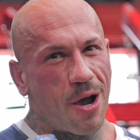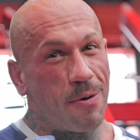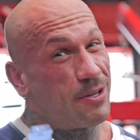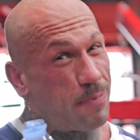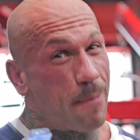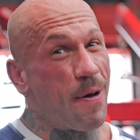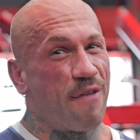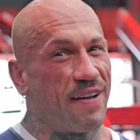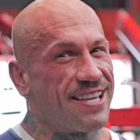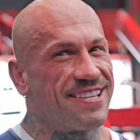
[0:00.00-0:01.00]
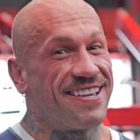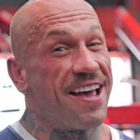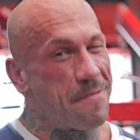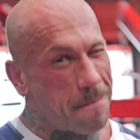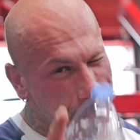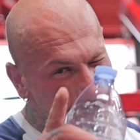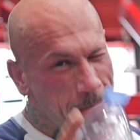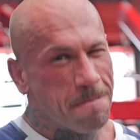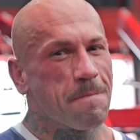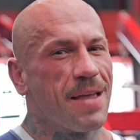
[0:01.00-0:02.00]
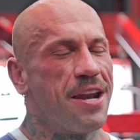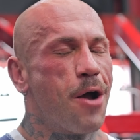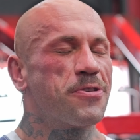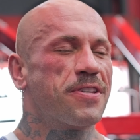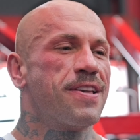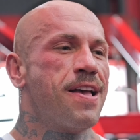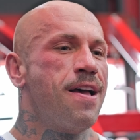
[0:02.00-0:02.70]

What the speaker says: Joe, it's pretty perfect, isn't it? He knows.